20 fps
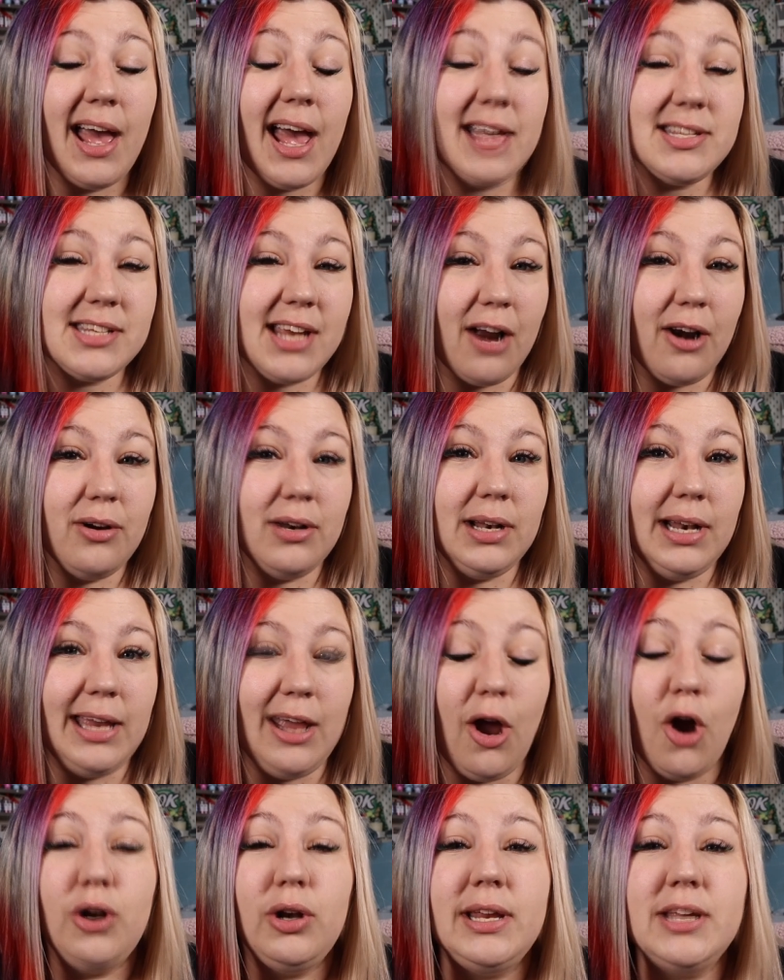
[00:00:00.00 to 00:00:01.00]
as
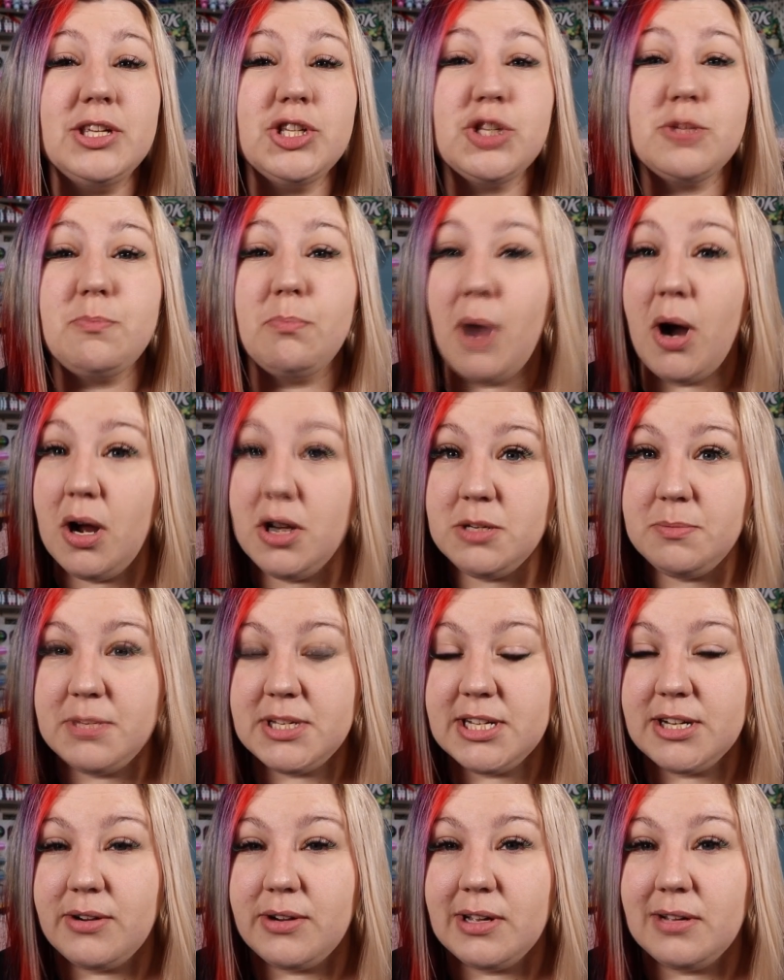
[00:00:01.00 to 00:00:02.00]
currently only smart
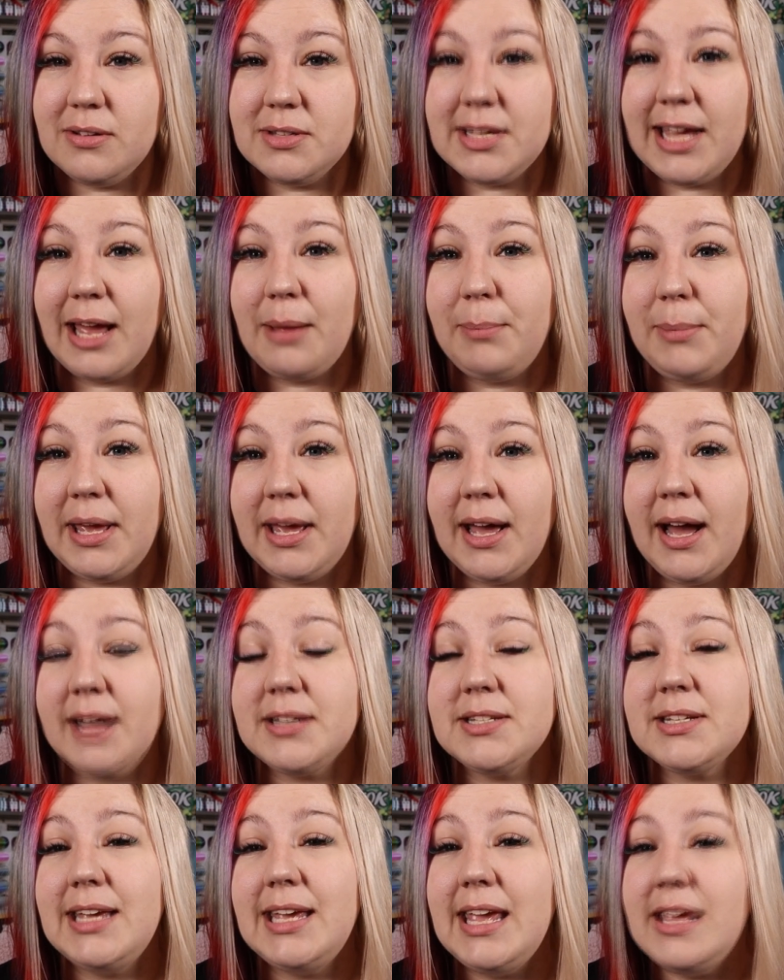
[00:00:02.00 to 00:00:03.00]
materials can be
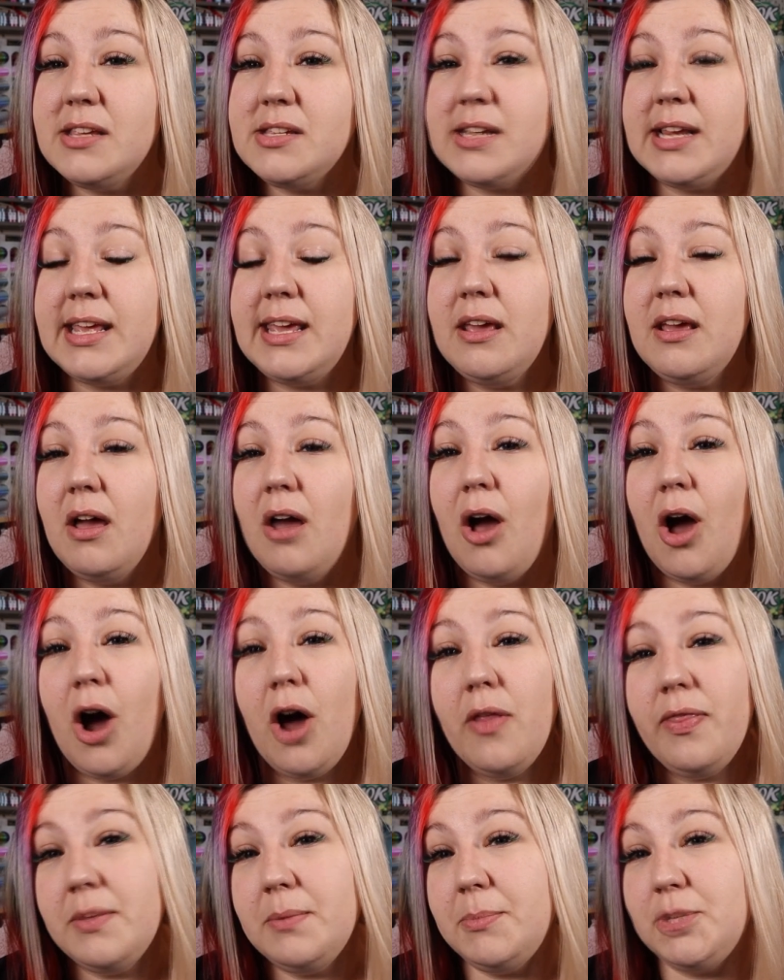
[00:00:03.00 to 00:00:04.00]
cut easily
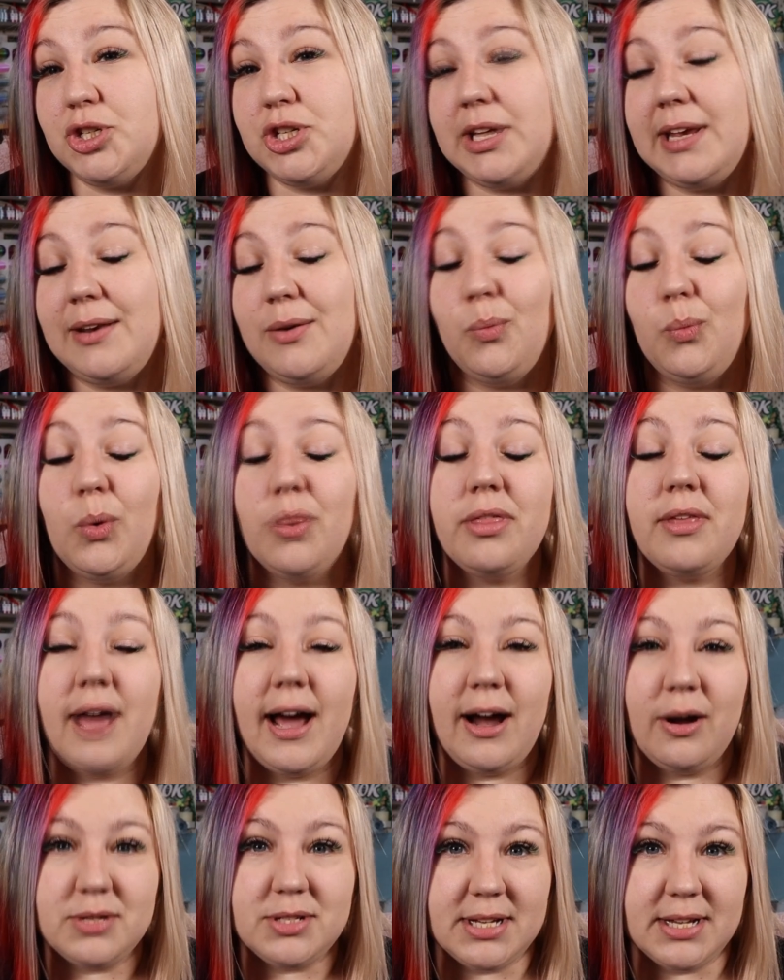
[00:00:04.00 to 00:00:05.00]
on the machine
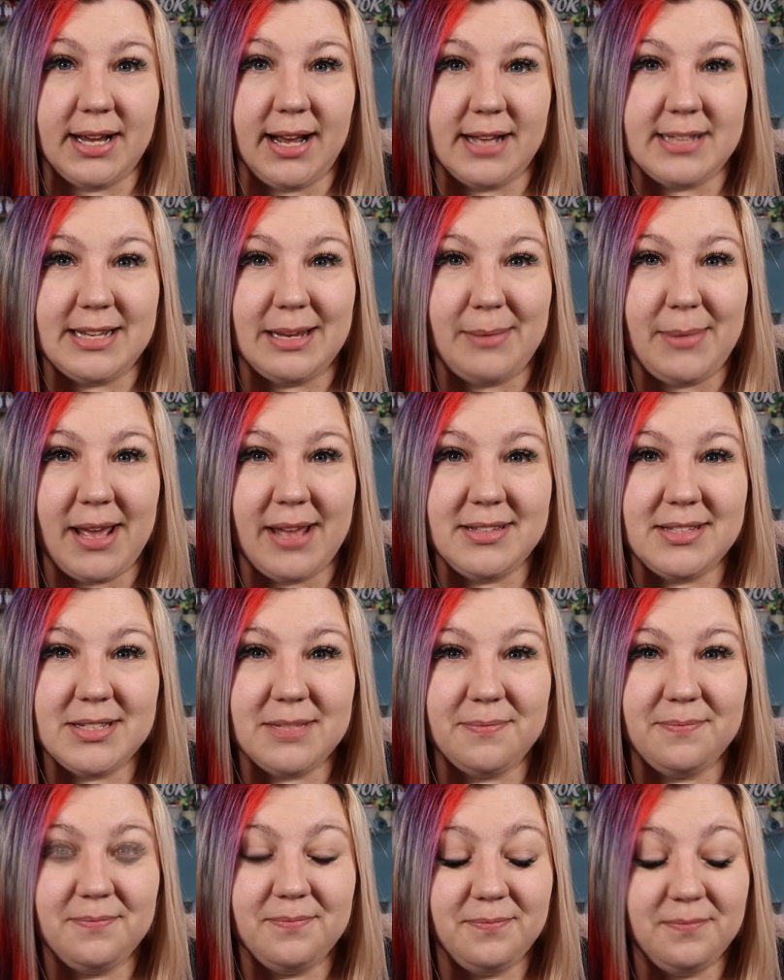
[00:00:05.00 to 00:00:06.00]
without a cutting
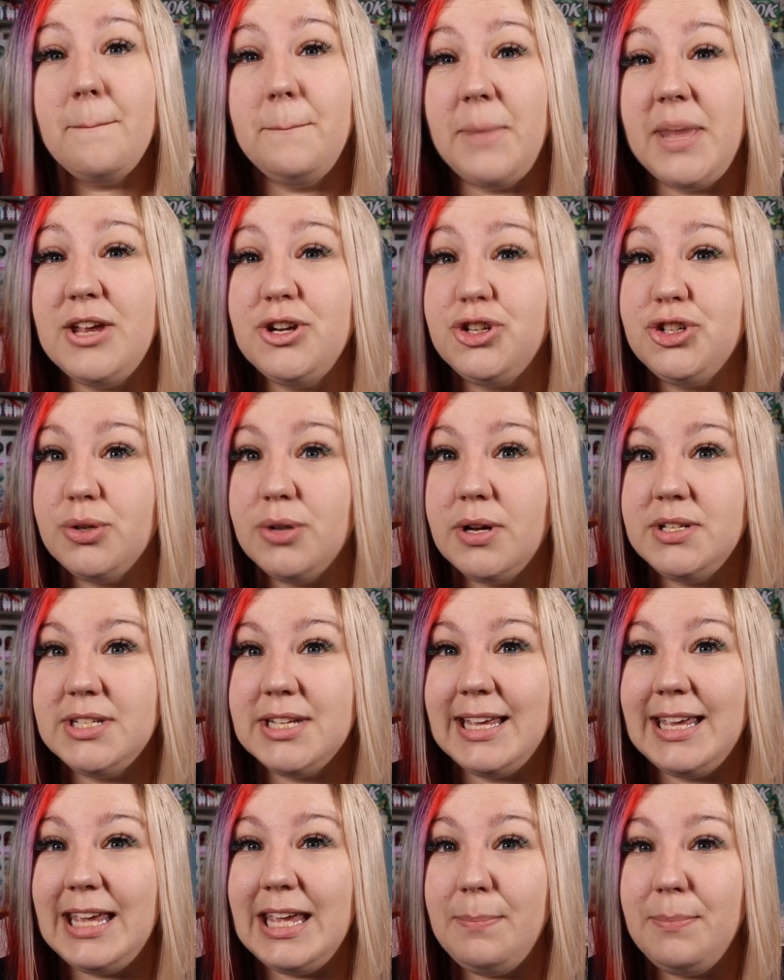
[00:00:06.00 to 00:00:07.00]
mat. Be sure
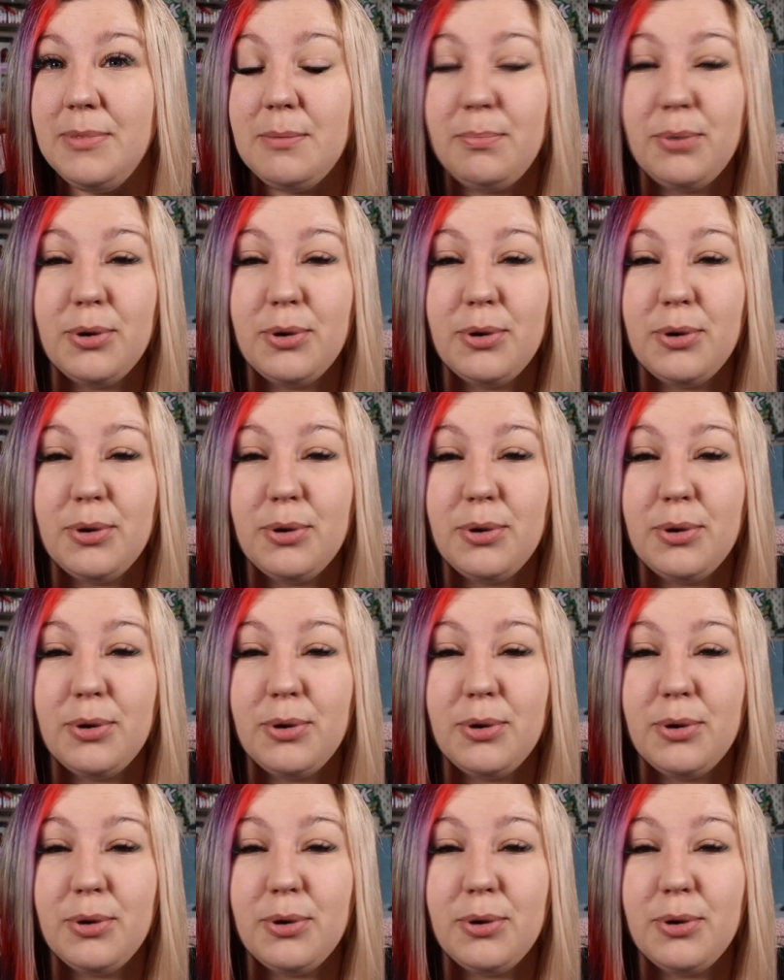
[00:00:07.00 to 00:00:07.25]
to keep the